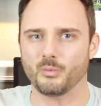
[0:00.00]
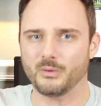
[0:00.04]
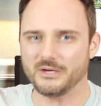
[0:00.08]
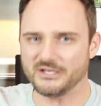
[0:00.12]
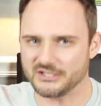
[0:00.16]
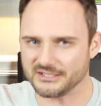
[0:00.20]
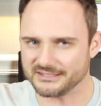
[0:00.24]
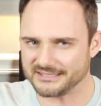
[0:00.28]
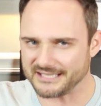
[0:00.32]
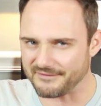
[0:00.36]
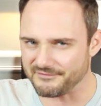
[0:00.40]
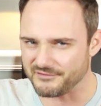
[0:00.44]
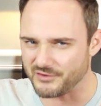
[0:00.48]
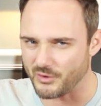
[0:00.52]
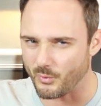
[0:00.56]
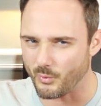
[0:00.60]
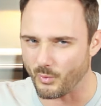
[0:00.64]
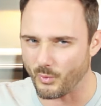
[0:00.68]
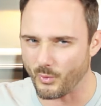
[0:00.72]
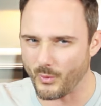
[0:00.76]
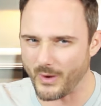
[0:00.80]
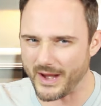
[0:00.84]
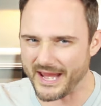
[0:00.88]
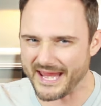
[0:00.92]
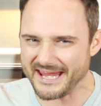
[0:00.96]
We just have to
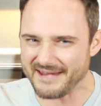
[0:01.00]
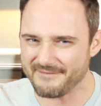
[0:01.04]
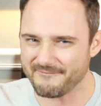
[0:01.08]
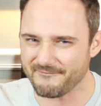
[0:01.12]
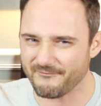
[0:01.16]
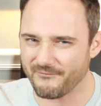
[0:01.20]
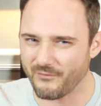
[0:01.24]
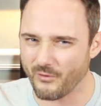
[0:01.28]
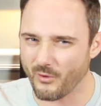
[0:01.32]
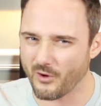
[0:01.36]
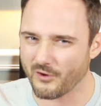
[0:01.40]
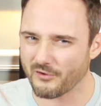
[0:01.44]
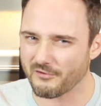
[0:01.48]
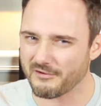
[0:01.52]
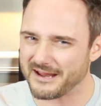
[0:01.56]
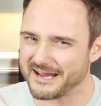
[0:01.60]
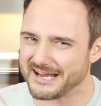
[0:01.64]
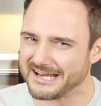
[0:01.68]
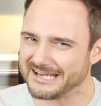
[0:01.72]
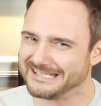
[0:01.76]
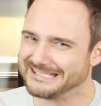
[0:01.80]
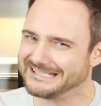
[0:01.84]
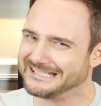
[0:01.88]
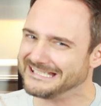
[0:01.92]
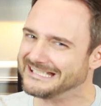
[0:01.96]
wait for
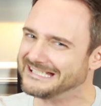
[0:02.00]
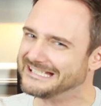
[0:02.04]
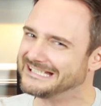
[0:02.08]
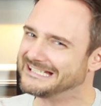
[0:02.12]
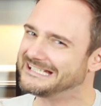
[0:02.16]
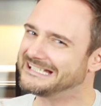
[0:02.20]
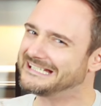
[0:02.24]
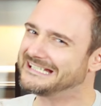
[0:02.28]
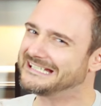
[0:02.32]
it.